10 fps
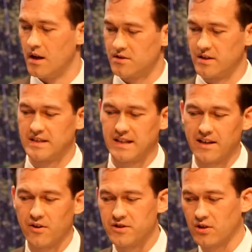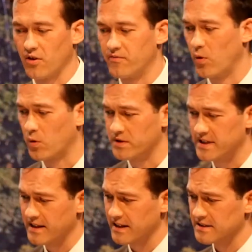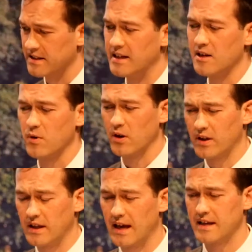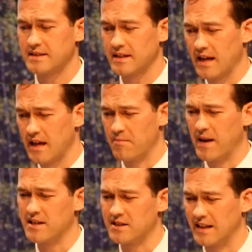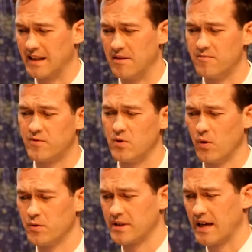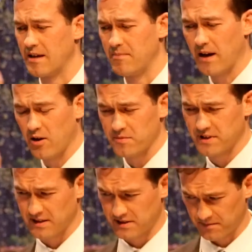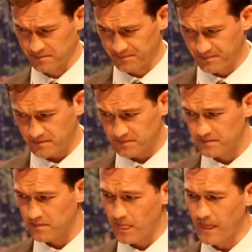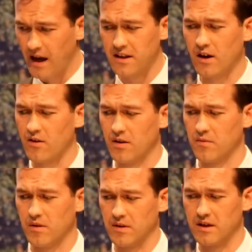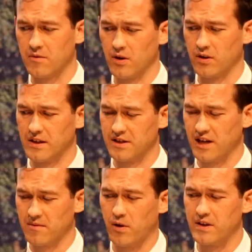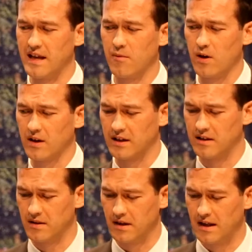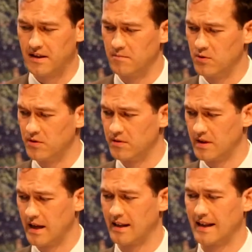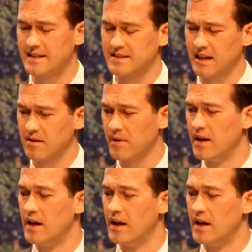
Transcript: So this led on to Confocal Studies, and here we're looking at patient lymph node biopsies, and here we're looking at the checkpoint network and the immune landscape.